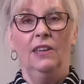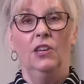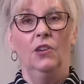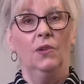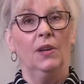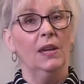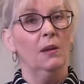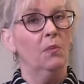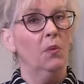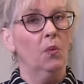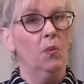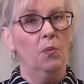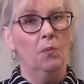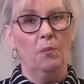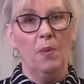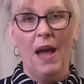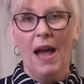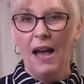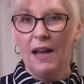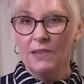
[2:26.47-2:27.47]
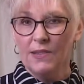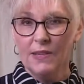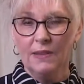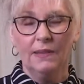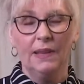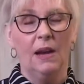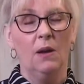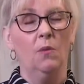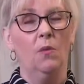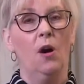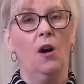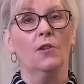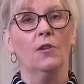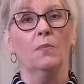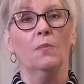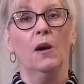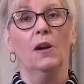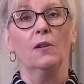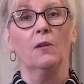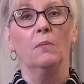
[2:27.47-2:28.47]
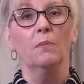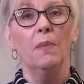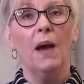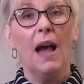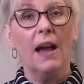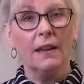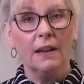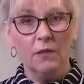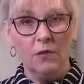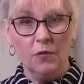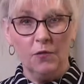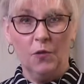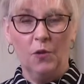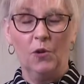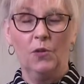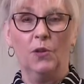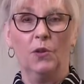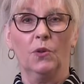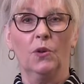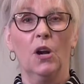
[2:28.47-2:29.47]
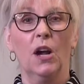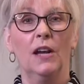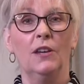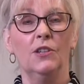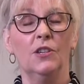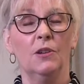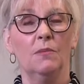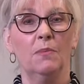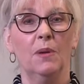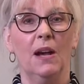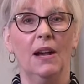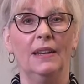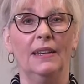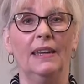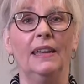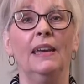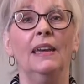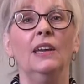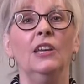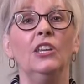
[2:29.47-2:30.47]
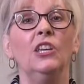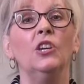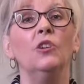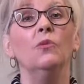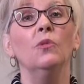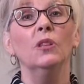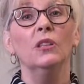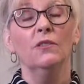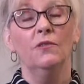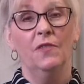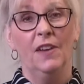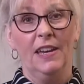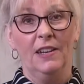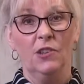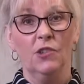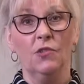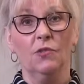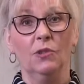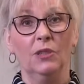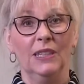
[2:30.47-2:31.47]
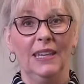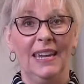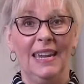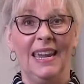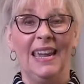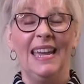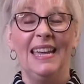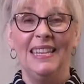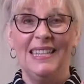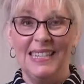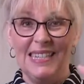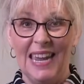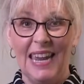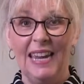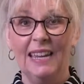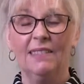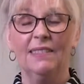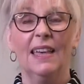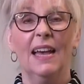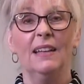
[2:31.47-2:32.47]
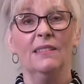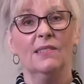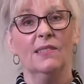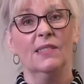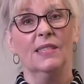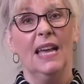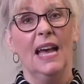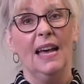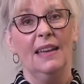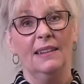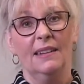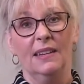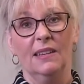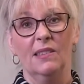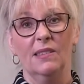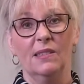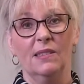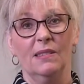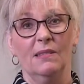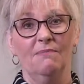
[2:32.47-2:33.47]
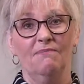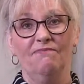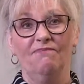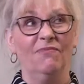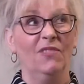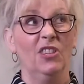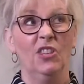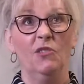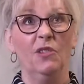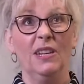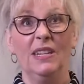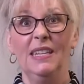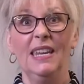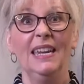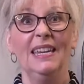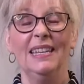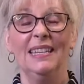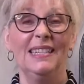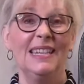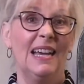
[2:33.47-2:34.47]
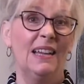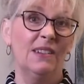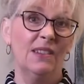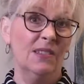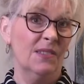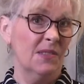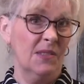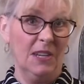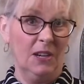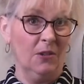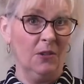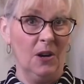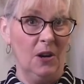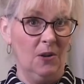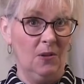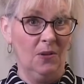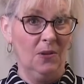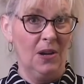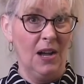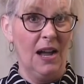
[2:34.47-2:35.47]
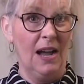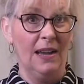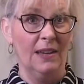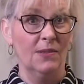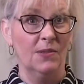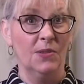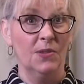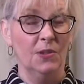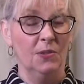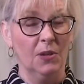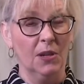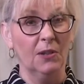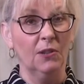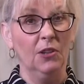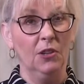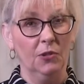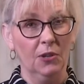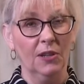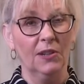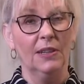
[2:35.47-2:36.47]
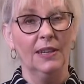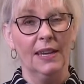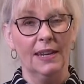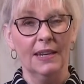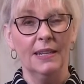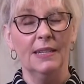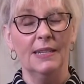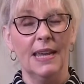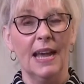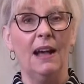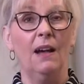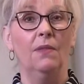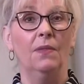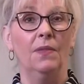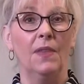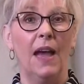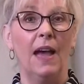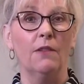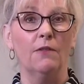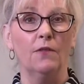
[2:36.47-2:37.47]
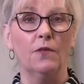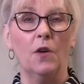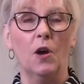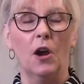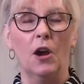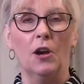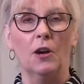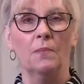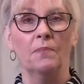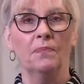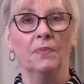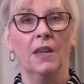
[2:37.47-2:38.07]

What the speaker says: You keep passing that water bottle back and forth across your body. You will eventually take that sadness. You can take it down to 0, guys. You can get it down that far.